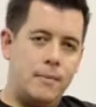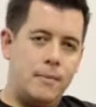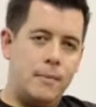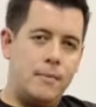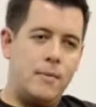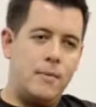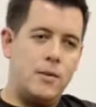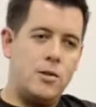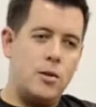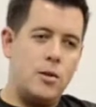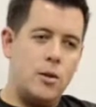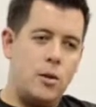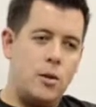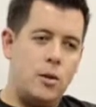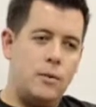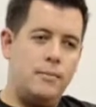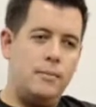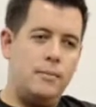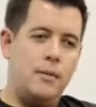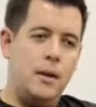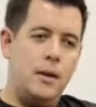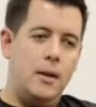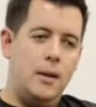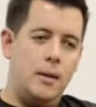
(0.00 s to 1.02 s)
So
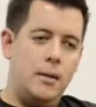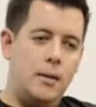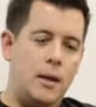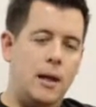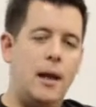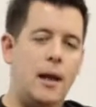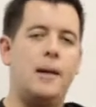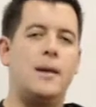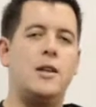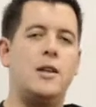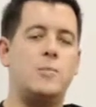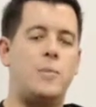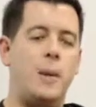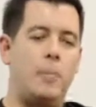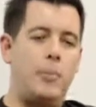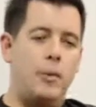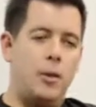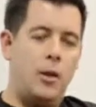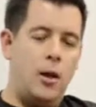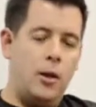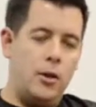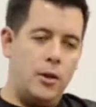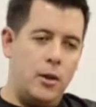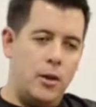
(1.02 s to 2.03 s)
the luckiest
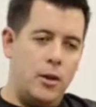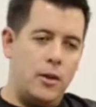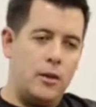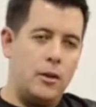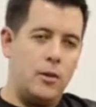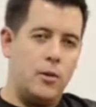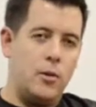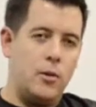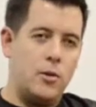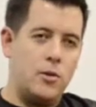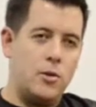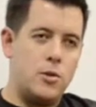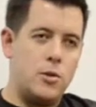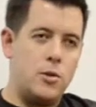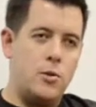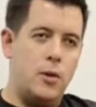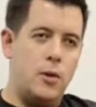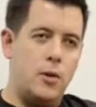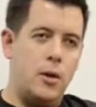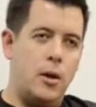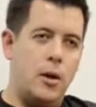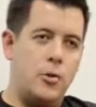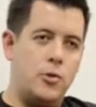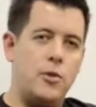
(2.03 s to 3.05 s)
people on earth are those who are
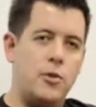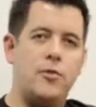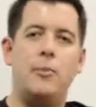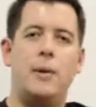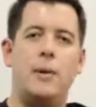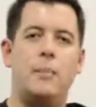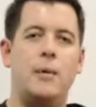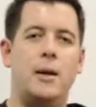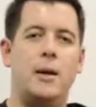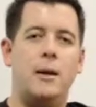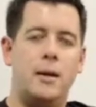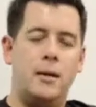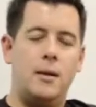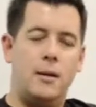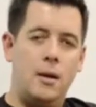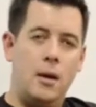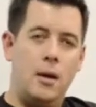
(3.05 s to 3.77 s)
not driven by money,